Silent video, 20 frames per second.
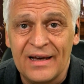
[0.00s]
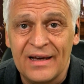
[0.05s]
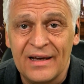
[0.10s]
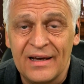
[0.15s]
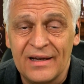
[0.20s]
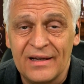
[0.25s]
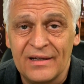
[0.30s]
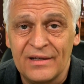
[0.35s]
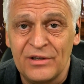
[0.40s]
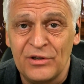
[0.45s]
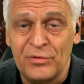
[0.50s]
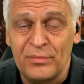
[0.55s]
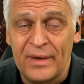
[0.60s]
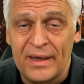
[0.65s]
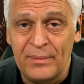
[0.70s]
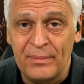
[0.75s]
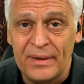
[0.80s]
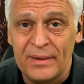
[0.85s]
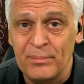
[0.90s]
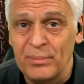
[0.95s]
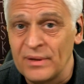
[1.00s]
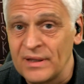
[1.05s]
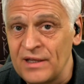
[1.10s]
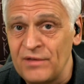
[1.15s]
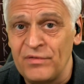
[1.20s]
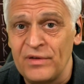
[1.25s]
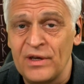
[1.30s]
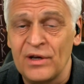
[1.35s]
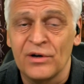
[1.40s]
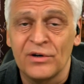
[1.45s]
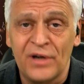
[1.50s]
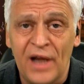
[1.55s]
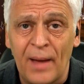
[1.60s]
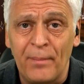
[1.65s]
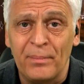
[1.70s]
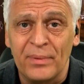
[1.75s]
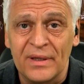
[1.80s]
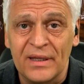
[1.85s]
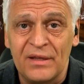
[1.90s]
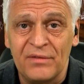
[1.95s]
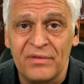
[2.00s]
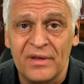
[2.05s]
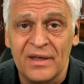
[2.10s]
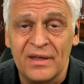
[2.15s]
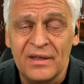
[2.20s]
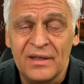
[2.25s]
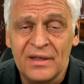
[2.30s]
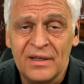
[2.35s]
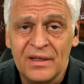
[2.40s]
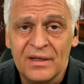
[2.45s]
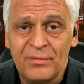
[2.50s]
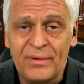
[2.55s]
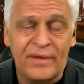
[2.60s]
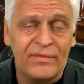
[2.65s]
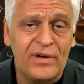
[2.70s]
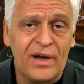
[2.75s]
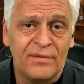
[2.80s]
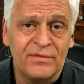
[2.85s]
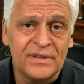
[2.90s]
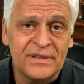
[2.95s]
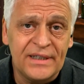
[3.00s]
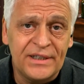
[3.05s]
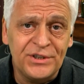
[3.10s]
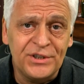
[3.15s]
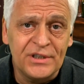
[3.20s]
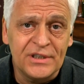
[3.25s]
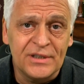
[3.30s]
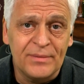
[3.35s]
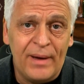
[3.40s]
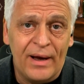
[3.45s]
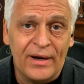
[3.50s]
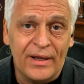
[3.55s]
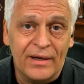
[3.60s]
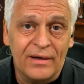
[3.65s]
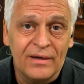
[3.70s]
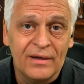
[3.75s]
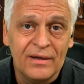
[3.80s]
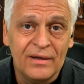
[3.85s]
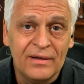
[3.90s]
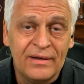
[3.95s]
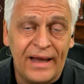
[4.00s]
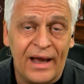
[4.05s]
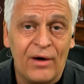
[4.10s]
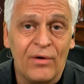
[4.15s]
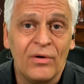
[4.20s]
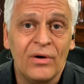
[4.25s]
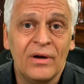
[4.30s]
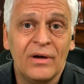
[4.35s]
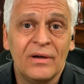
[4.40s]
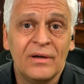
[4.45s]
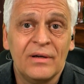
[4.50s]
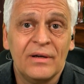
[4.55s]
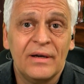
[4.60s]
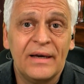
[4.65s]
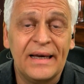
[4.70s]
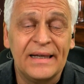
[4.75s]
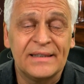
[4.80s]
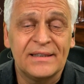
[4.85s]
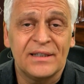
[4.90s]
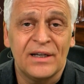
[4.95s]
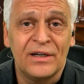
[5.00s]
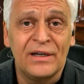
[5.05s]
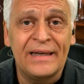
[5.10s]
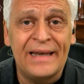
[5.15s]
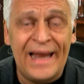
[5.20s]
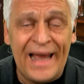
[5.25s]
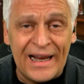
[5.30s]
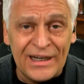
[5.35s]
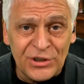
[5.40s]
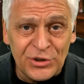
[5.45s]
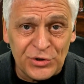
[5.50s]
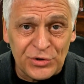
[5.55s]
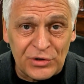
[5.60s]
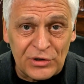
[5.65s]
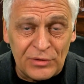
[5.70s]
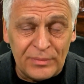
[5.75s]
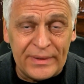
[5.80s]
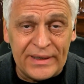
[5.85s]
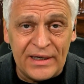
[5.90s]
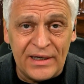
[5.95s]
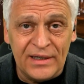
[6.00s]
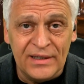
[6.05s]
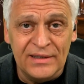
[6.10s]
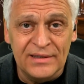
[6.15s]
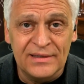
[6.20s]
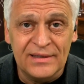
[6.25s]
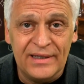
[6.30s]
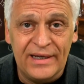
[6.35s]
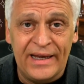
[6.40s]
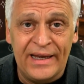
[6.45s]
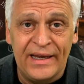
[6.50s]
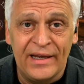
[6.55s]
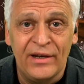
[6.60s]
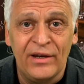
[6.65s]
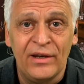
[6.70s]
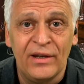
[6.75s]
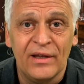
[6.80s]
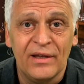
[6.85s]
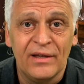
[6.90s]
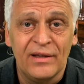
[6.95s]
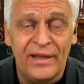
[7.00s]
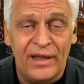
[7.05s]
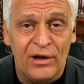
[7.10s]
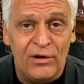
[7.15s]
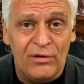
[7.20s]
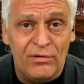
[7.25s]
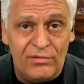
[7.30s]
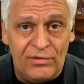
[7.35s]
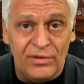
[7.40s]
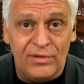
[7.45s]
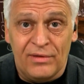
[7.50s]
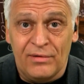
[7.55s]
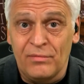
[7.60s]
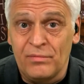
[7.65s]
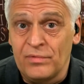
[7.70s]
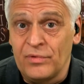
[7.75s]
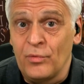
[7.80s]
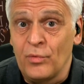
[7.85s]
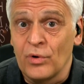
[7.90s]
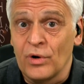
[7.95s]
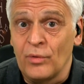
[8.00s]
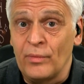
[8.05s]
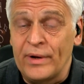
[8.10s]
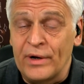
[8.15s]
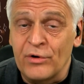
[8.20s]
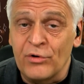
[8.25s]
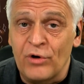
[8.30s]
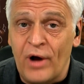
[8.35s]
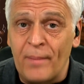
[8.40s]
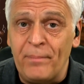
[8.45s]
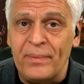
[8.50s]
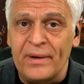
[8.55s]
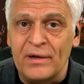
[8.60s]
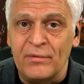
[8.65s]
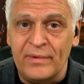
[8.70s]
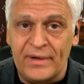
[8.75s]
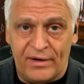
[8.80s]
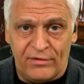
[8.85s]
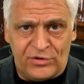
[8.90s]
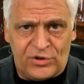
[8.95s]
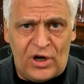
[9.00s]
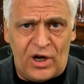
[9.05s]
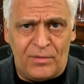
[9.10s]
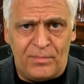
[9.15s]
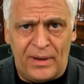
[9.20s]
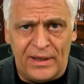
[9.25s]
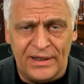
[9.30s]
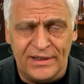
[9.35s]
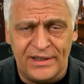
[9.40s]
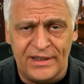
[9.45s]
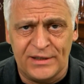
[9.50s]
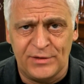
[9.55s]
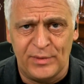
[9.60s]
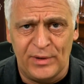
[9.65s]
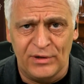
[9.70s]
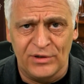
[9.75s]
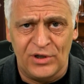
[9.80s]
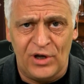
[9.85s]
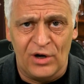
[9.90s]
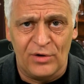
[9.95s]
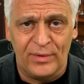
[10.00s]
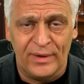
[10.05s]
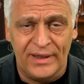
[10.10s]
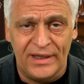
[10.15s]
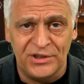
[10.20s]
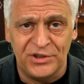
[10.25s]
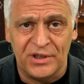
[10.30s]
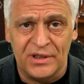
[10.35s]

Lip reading: you may be believing or not believing, we have conversations about it. Now, it's unnatural because in, the world we grew up in, we don't talk politics, we don't talk religion.